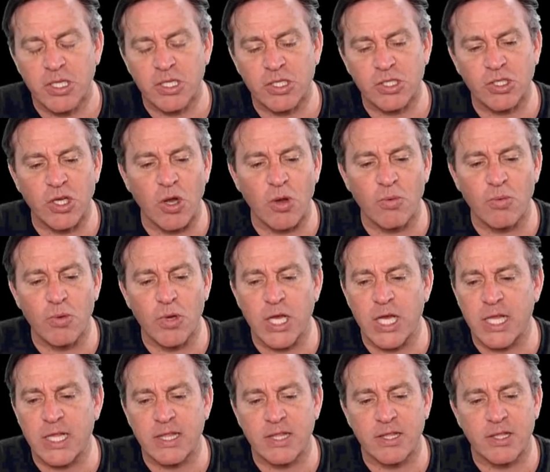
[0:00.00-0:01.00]
Let's go
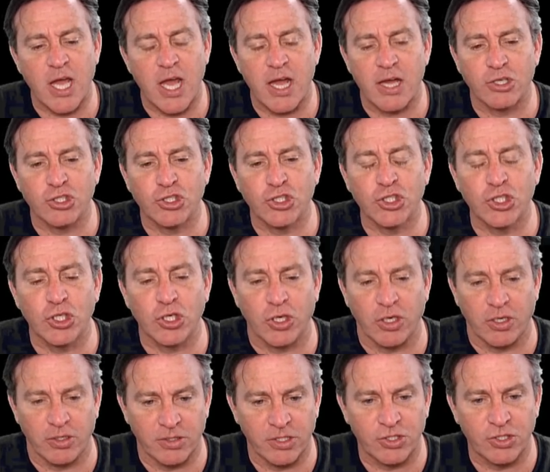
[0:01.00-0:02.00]
with,
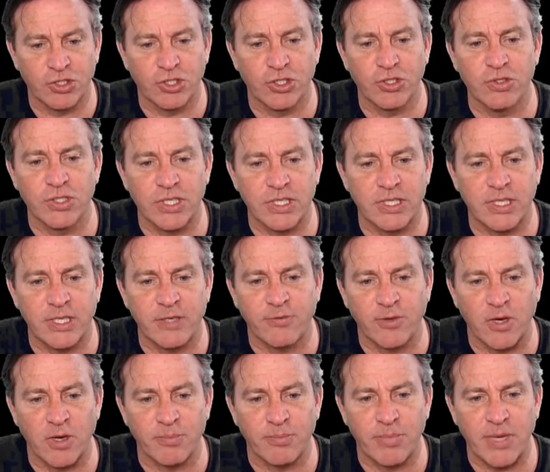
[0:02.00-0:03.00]
sure. Let's choose a
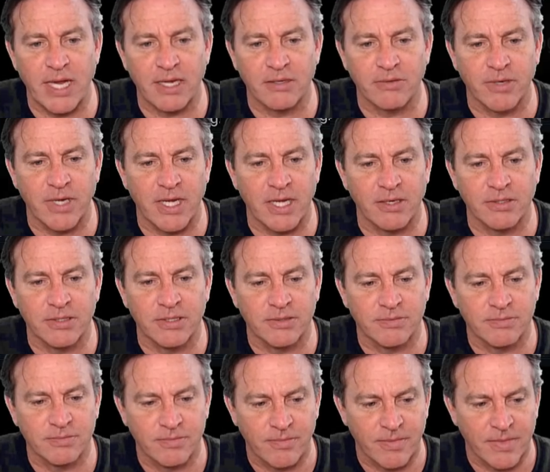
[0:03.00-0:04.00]
default
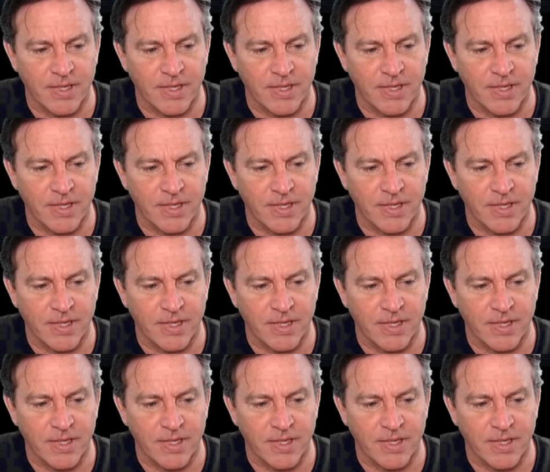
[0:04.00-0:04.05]
background.